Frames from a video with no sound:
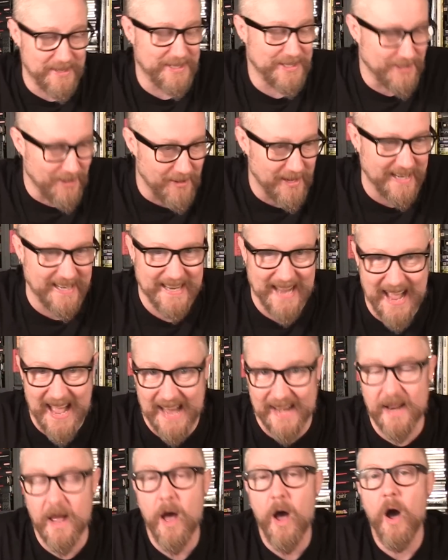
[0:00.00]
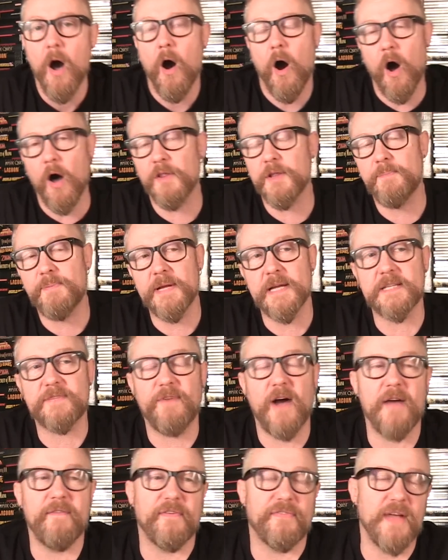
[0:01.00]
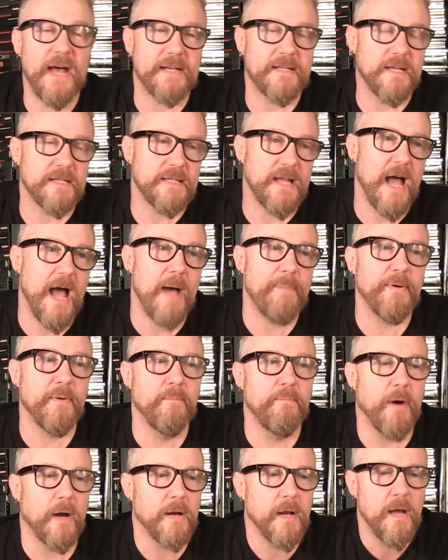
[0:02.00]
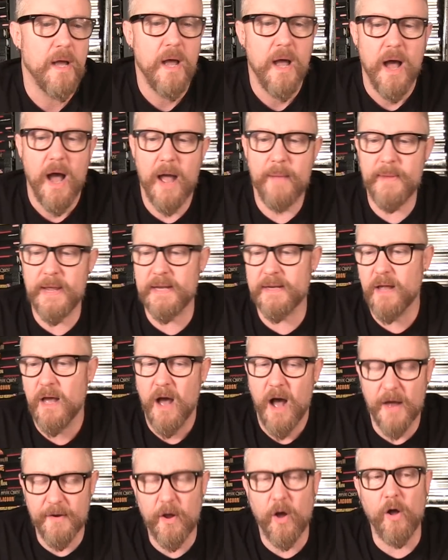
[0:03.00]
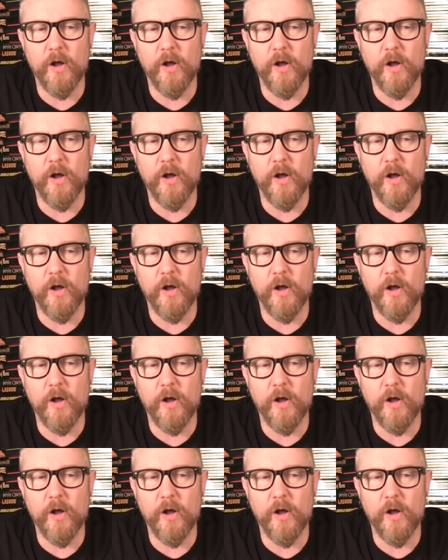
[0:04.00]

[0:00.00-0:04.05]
and start again on the P S five if that does happen. But I mean, an